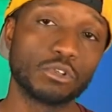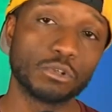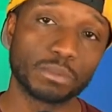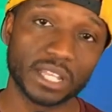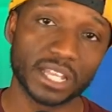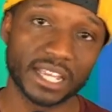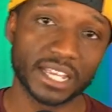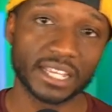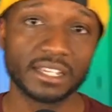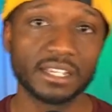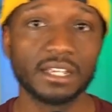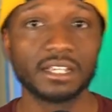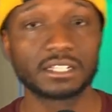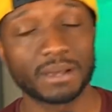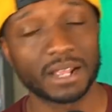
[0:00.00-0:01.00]
Play,
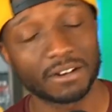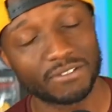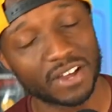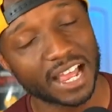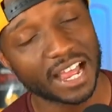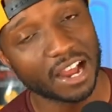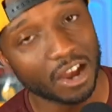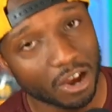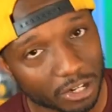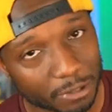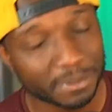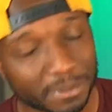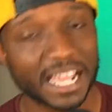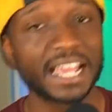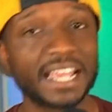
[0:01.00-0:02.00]
Spotify, all them
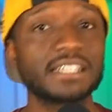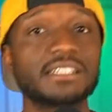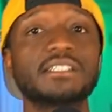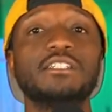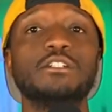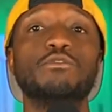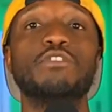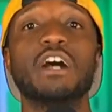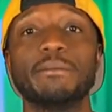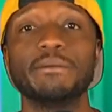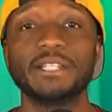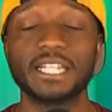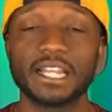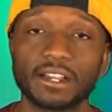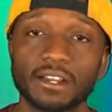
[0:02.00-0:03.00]
things. You'll find me
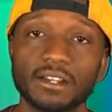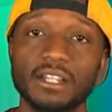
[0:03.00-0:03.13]
there.